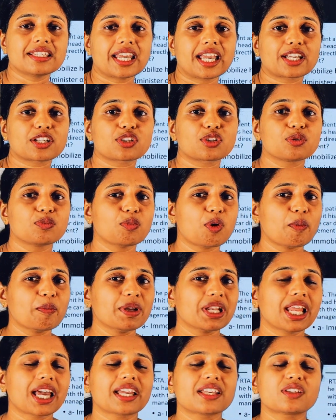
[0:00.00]
neck to
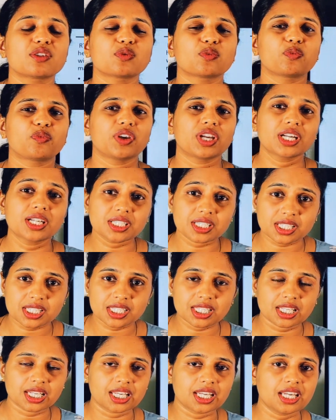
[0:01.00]
mobilize
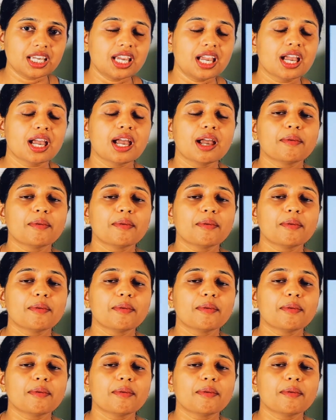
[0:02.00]
vigorously,